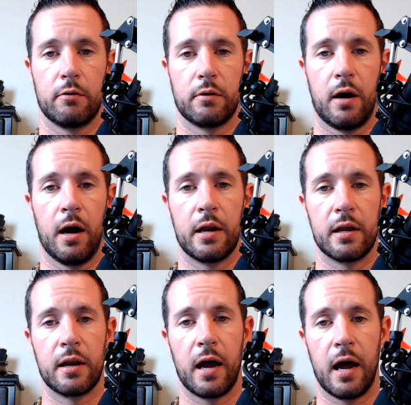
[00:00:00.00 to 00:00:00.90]
out. I
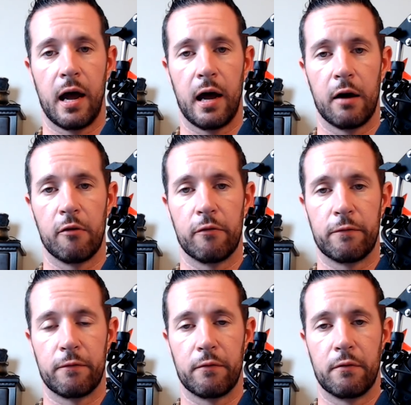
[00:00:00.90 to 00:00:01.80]
didn't
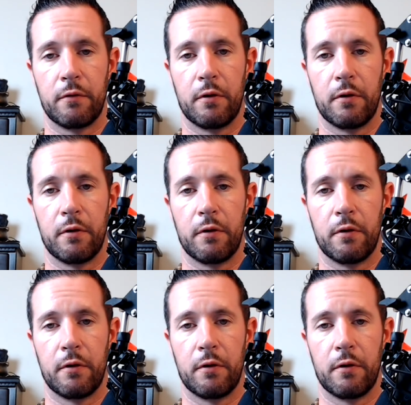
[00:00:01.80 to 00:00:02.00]
have